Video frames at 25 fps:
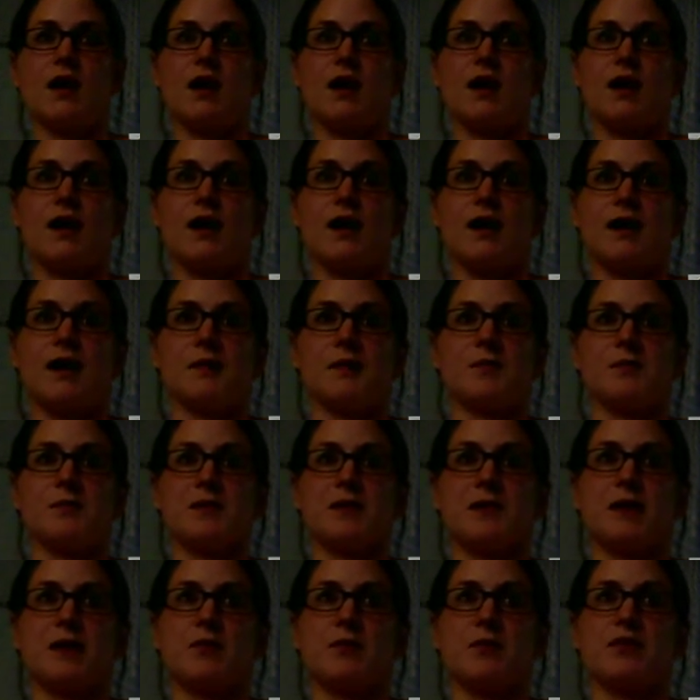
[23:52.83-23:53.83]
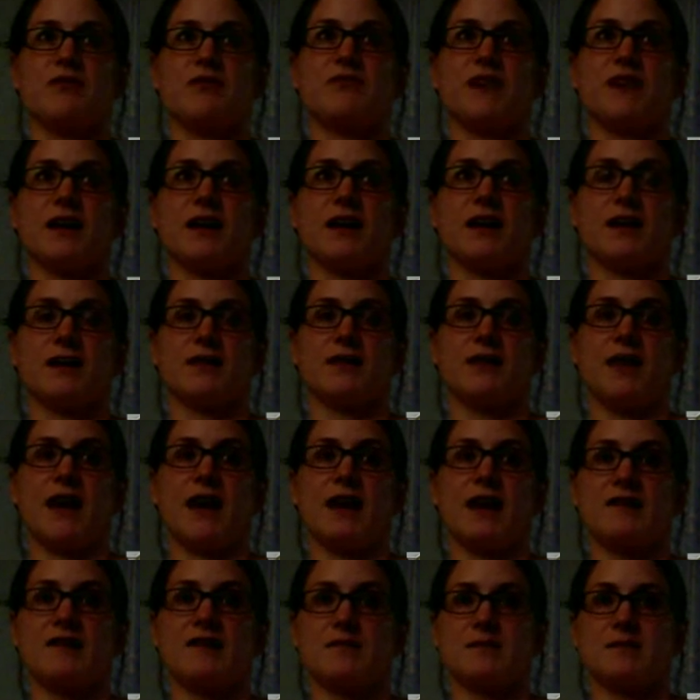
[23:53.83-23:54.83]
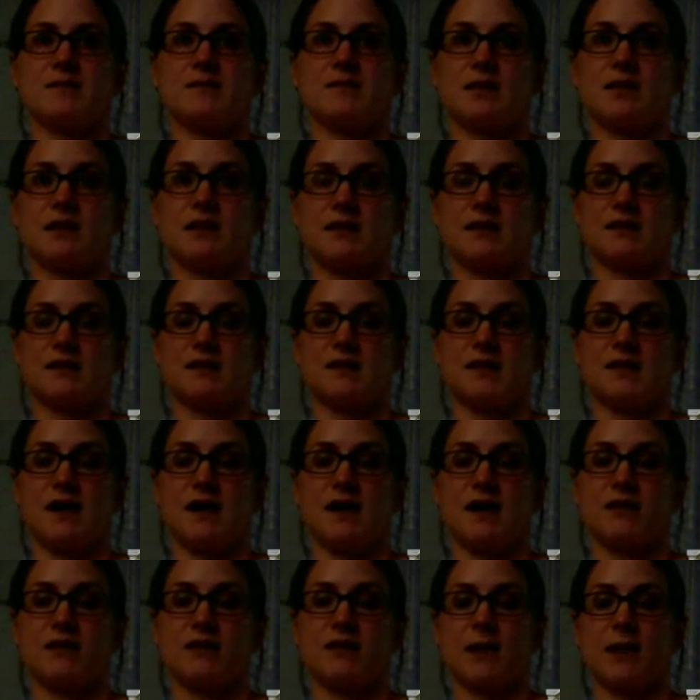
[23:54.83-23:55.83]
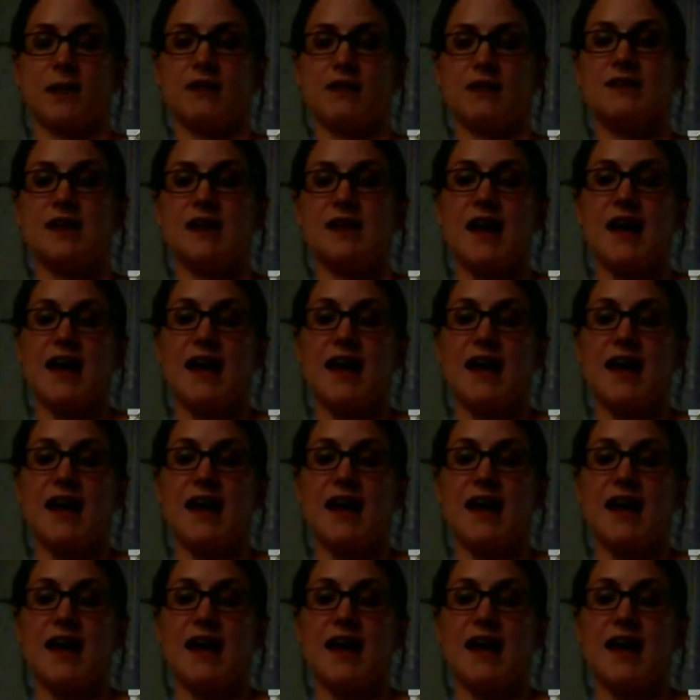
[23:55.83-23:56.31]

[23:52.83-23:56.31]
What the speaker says: And we finally have had some seriously heavy rains,